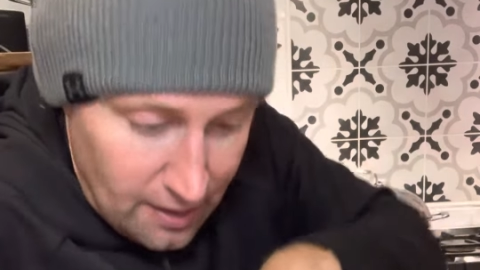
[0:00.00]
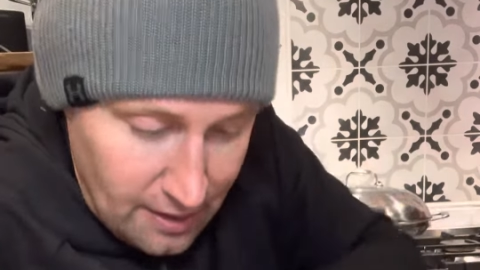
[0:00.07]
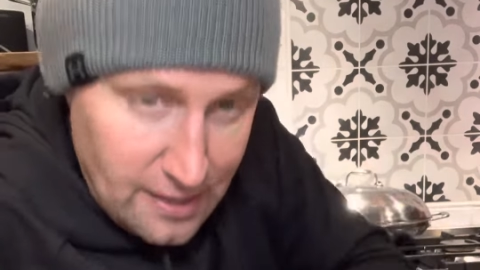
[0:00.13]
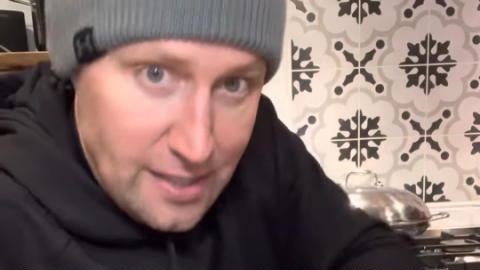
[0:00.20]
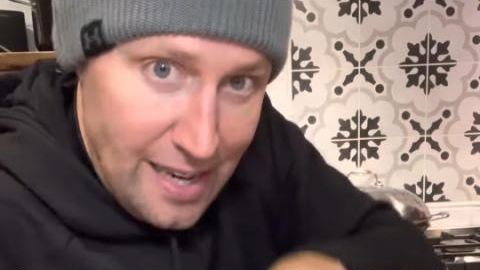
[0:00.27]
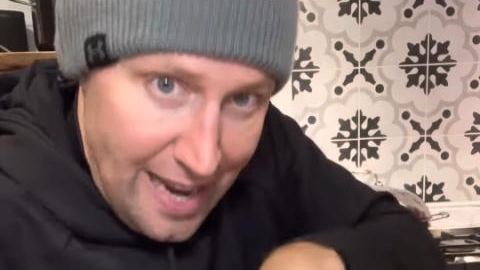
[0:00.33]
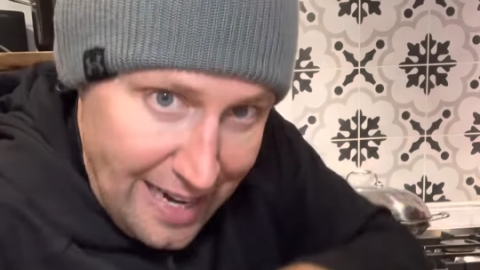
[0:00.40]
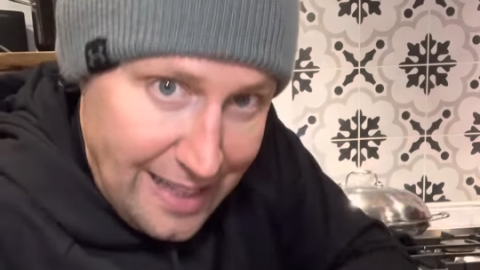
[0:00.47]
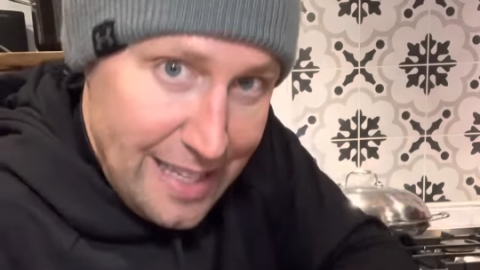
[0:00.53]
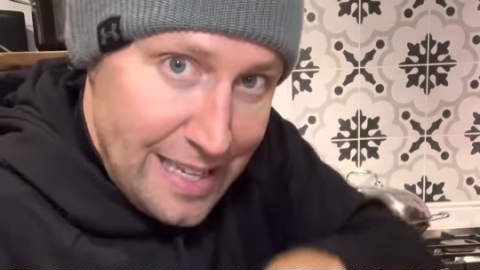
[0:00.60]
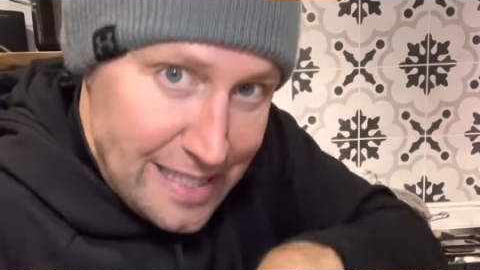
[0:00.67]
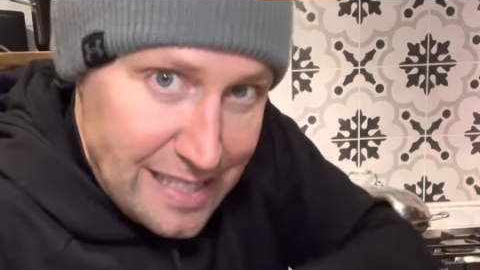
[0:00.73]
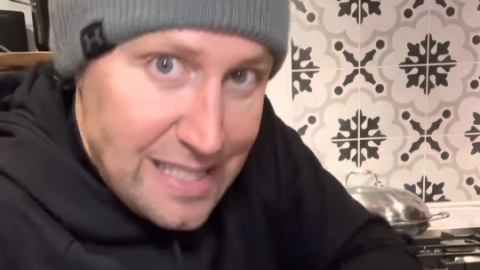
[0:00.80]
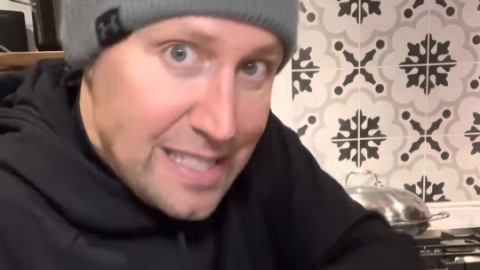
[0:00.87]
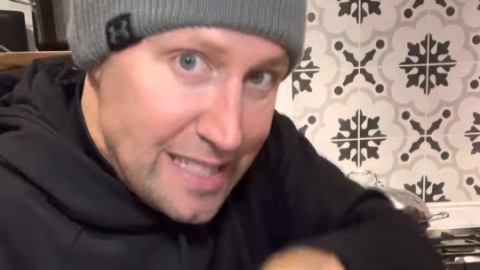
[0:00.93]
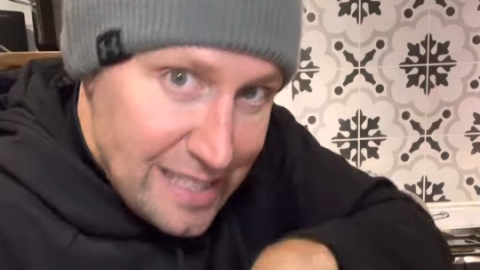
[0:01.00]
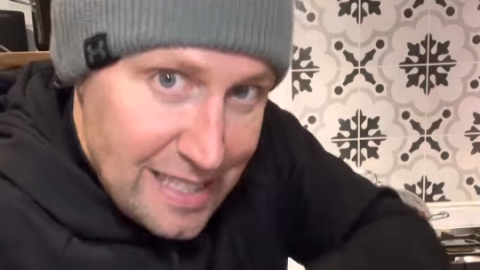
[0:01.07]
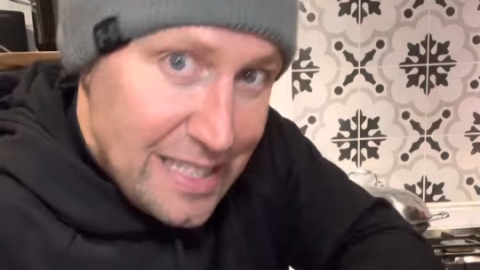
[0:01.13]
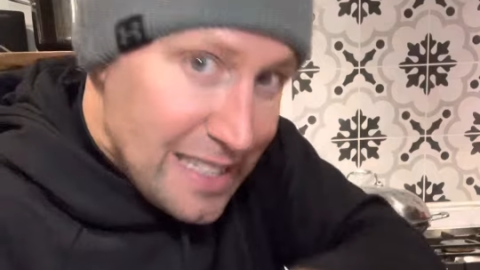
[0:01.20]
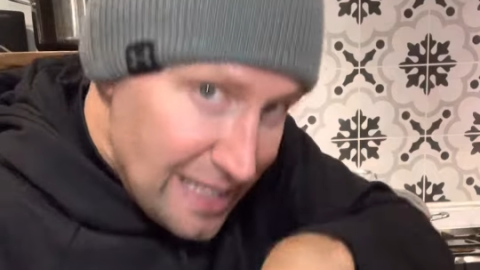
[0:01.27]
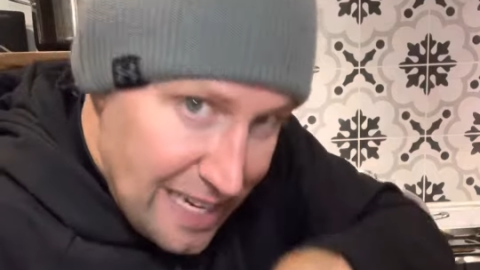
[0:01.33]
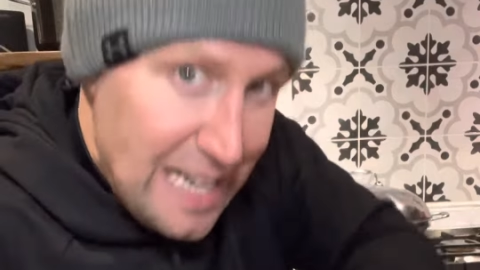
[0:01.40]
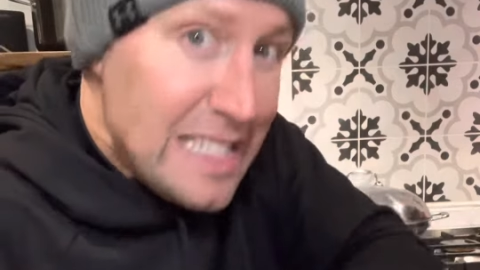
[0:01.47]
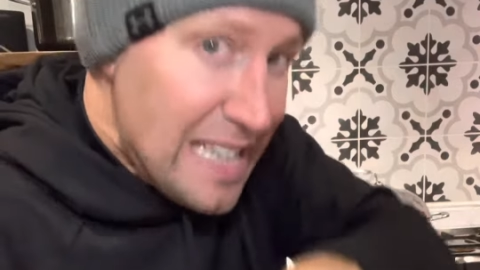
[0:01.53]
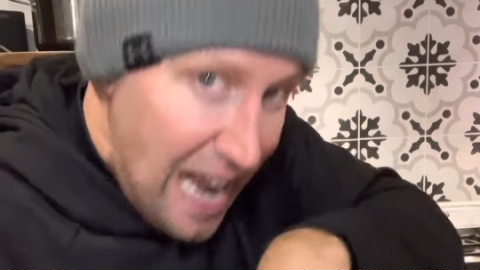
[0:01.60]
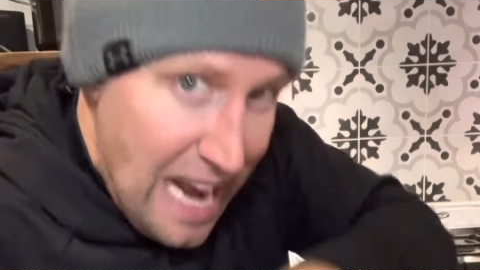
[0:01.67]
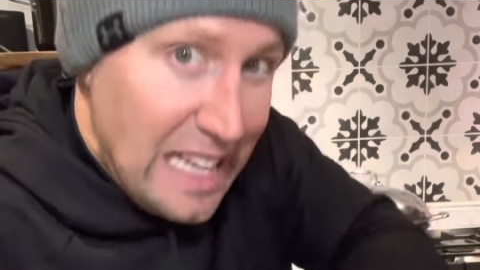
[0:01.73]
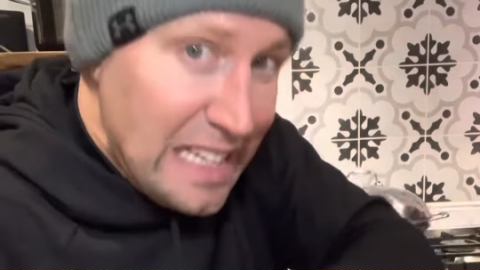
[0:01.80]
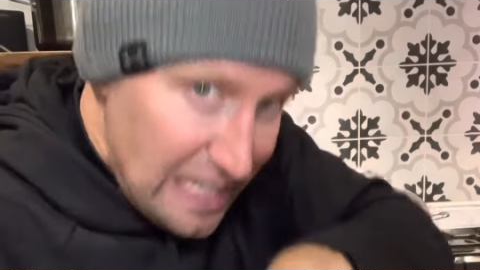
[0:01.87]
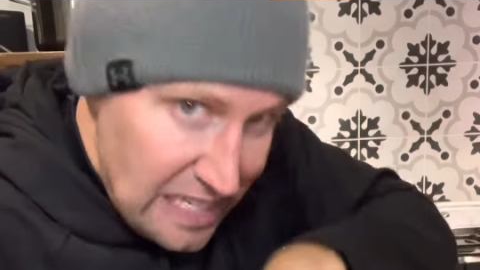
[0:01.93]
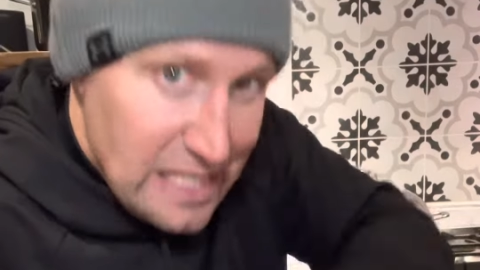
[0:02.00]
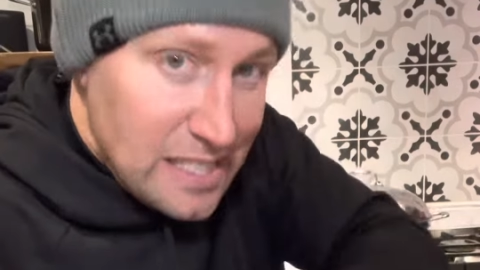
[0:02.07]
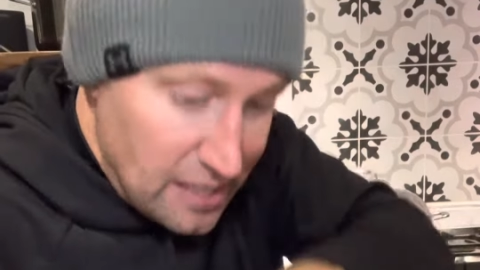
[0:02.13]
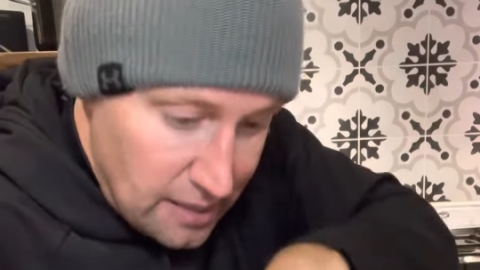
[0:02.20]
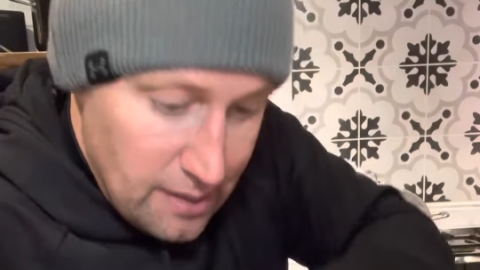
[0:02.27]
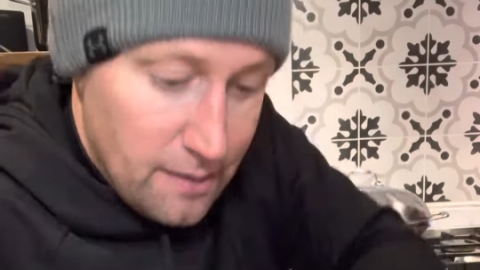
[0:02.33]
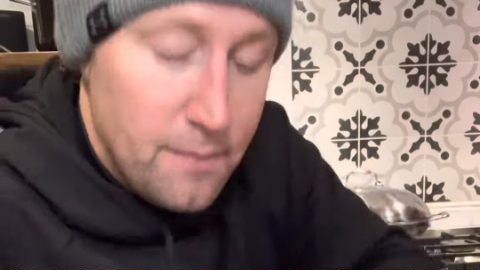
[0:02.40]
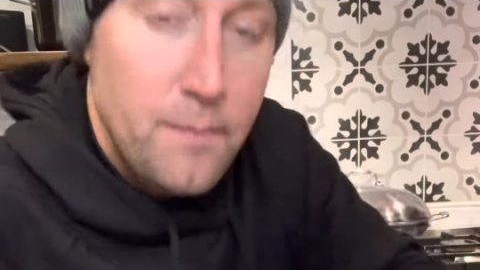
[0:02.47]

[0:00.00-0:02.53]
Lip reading: It's like this. It's like this.